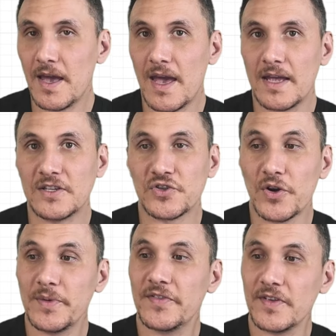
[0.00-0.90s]
and
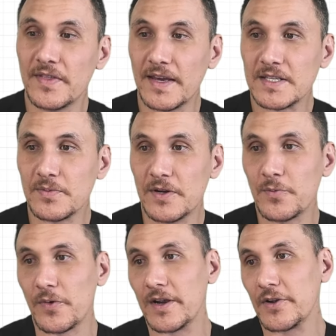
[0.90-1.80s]
join me for the next one
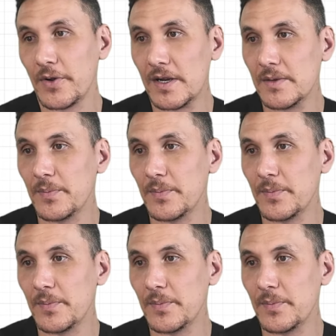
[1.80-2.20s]
where I go out and